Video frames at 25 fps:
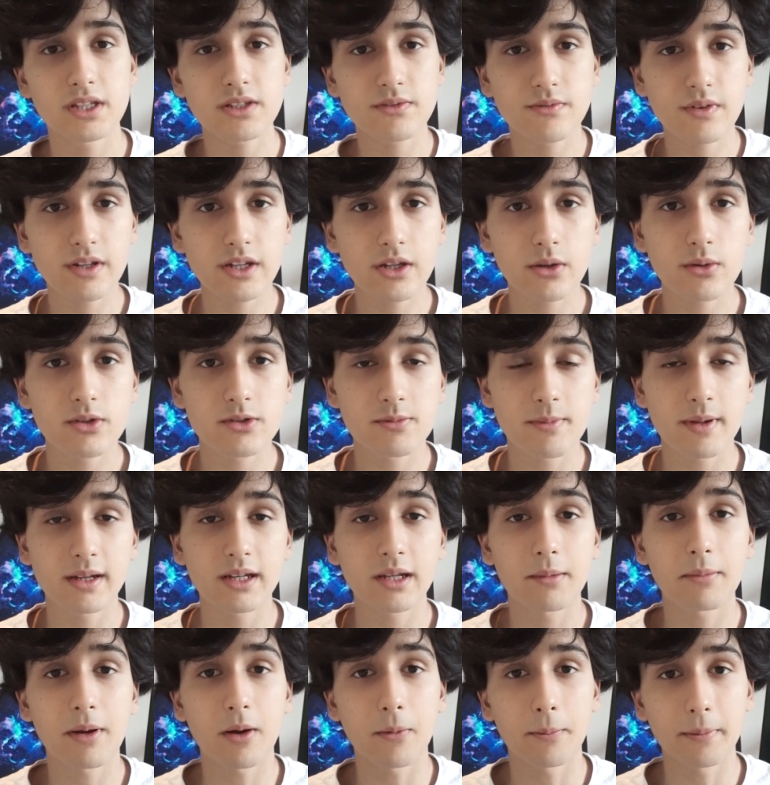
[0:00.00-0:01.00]
this video is
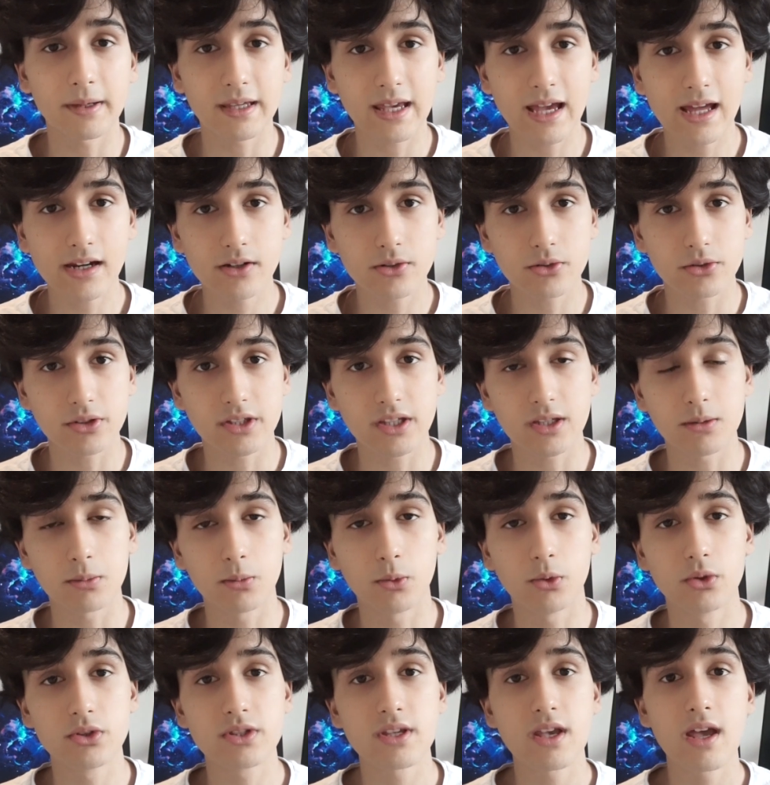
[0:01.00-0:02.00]
mainly about mechanical
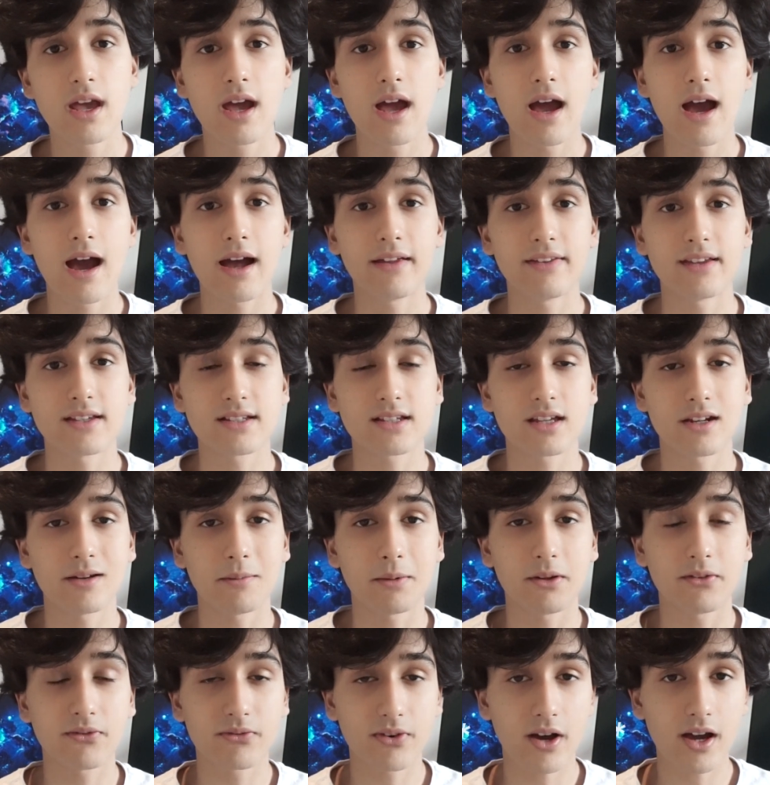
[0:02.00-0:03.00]
keyboards, and there's going to
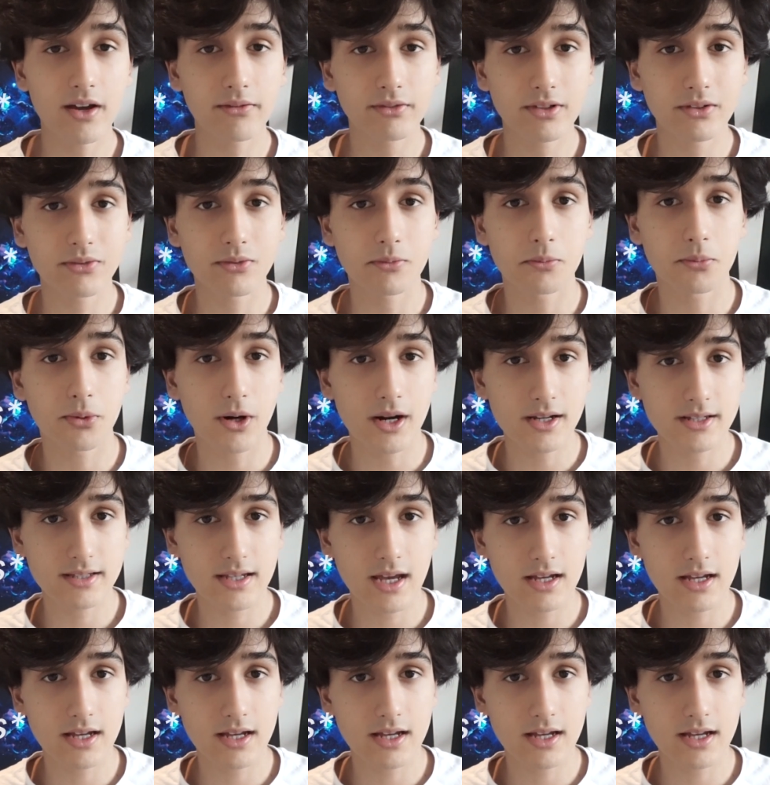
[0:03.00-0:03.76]
be 5 different price